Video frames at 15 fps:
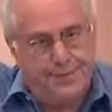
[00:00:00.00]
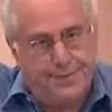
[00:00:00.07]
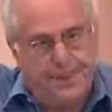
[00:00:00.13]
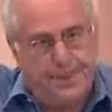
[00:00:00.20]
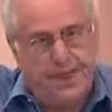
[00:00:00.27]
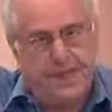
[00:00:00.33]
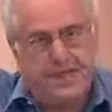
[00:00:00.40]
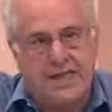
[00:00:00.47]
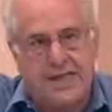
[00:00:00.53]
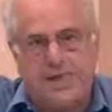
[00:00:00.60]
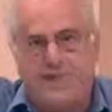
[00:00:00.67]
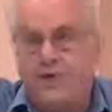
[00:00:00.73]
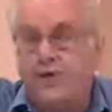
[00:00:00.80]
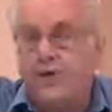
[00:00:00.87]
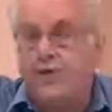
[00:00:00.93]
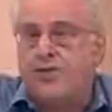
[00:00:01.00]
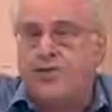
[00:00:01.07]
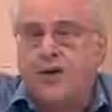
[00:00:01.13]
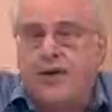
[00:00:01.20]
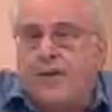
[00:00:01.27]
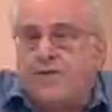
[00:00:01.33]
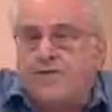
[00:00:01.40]
In
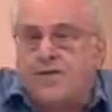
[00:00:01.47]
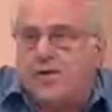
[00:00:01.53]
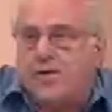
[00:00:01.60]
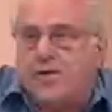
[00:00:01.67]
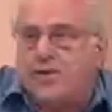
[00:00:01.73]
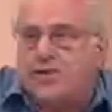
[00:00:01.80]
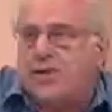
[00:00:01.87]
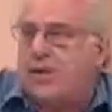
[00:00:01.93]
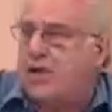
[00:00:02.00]
1933, after the worst